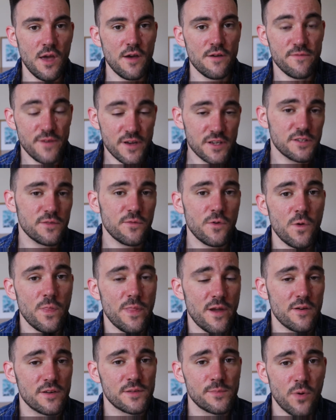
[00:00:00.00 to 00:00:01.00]
First of all,
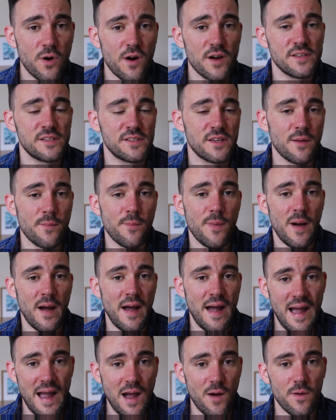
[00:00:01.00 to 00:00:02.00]
there is pricing
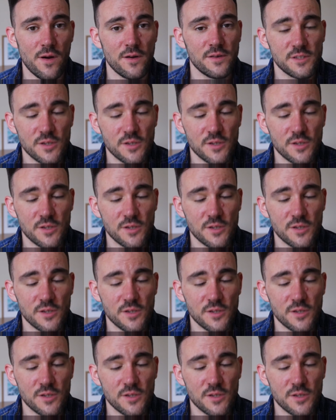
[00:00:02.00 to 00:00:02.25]
per hour.